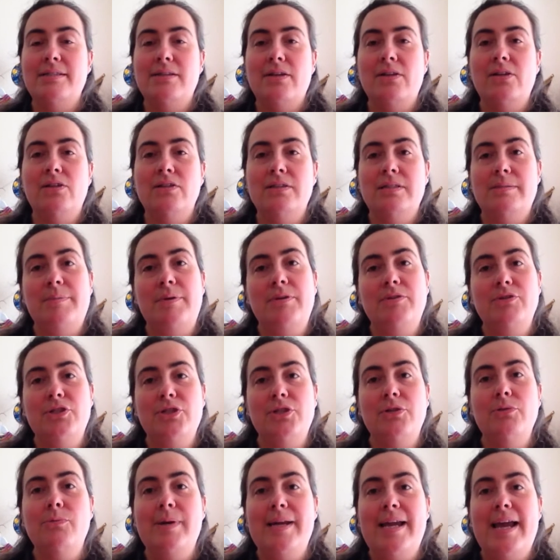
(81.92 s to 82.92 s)
last spoke to
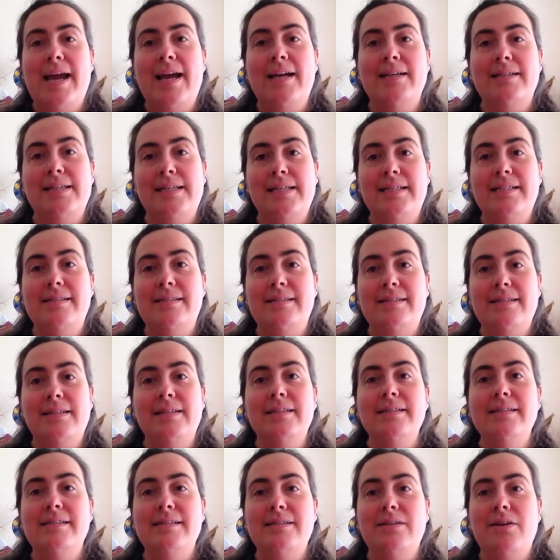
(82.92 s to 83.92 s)
you, we had Easter,
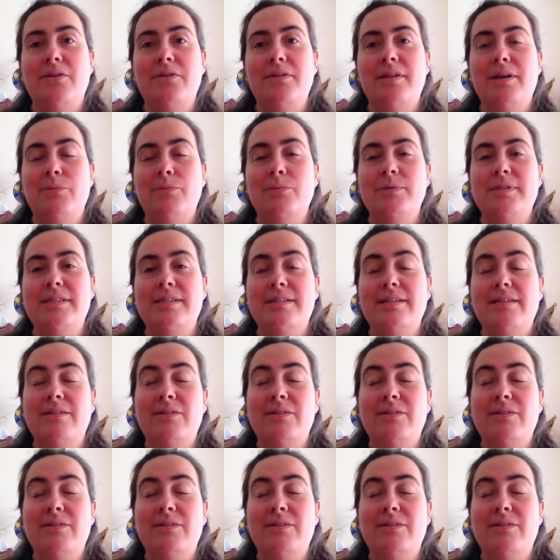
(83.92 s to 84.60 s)
so that was a